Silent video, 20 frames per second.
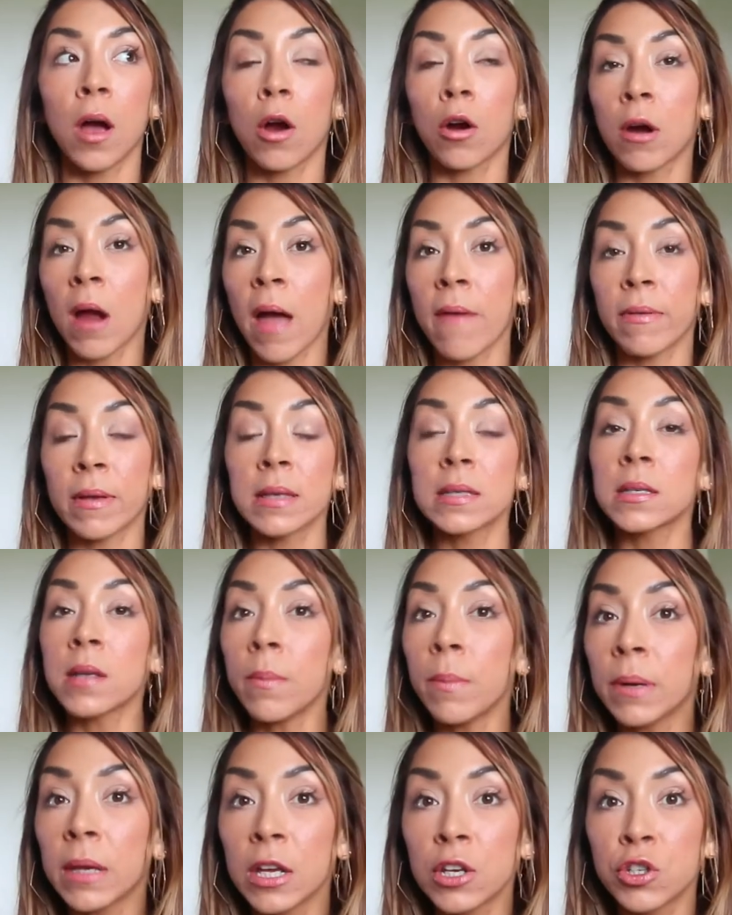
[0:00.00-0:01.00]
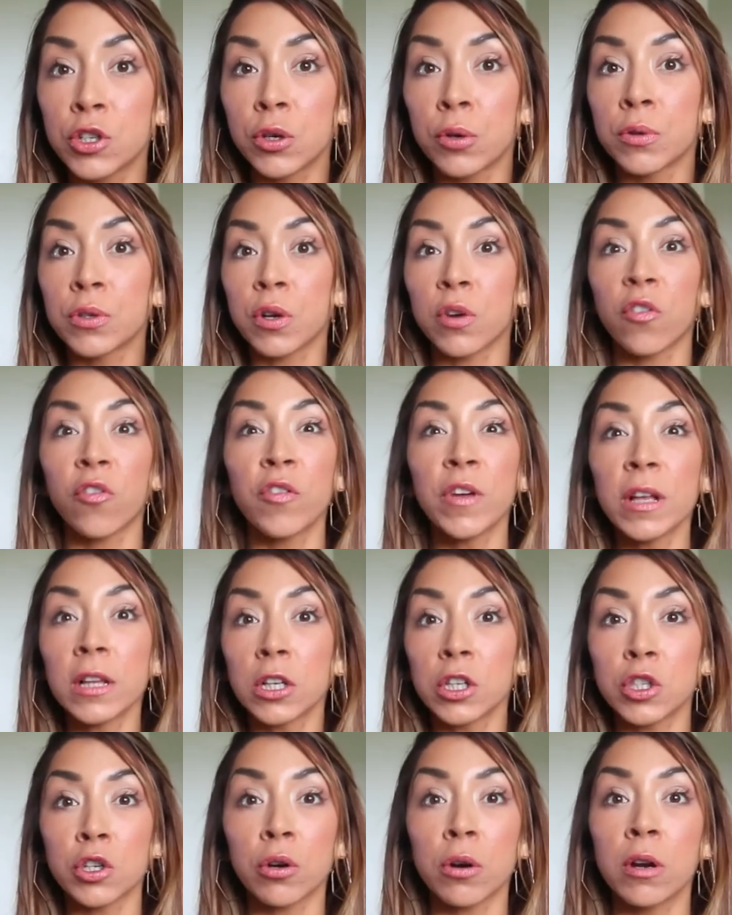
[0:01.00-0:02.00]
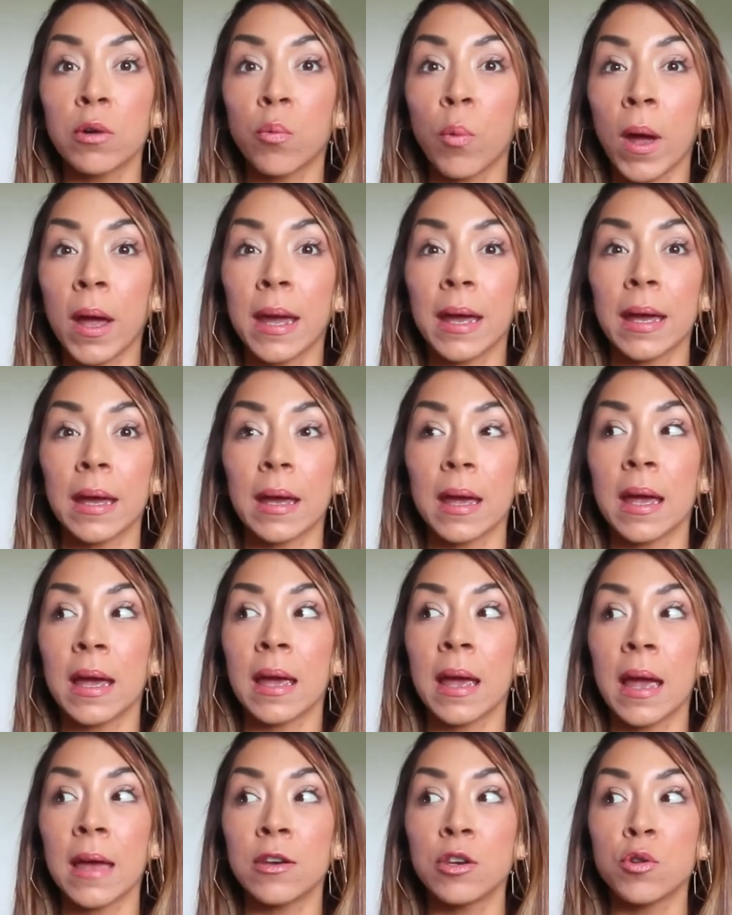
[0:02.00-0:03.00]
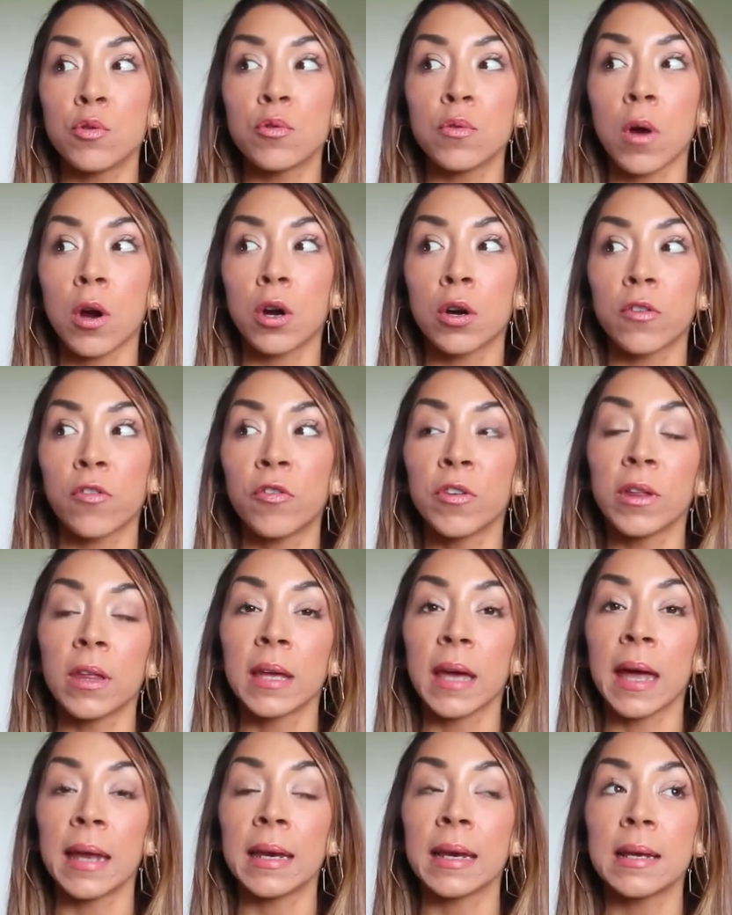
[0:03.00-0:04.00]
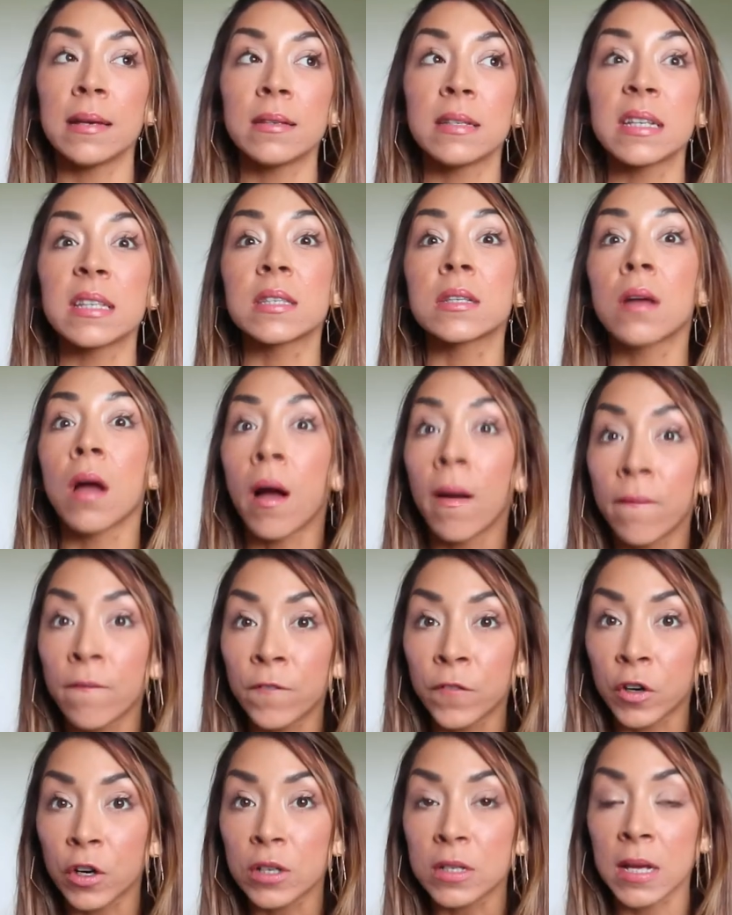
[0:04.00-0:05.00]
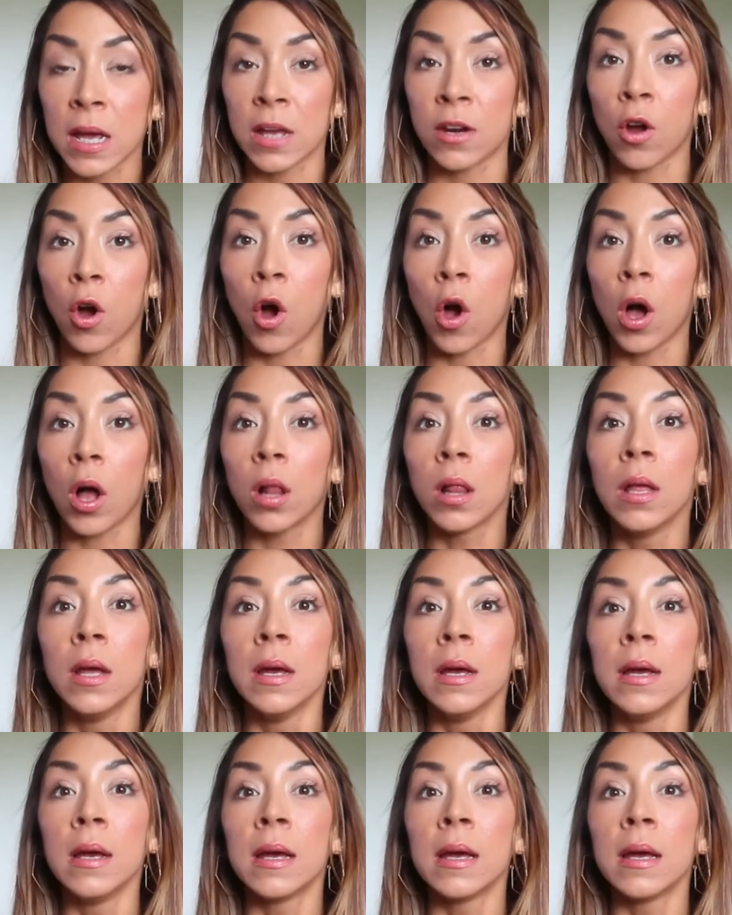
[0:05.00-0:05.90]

are having stomach issues or feel a certain way and you are feeling any discomfort at all,